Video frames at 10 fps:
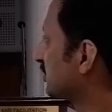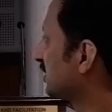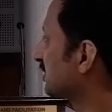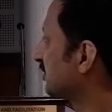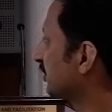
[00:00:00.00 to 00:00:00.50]
so
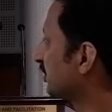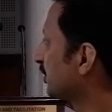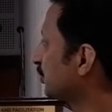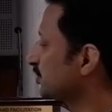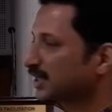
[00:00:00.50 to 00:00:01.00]
it's a
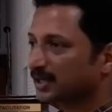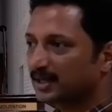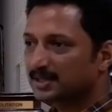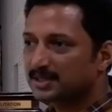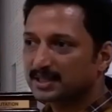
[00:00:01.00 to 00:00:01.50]
huge
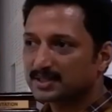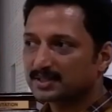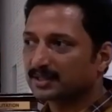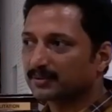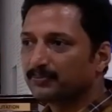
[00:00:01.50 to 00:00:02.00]
current density is
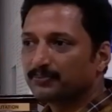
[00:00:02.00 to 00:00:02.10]
there.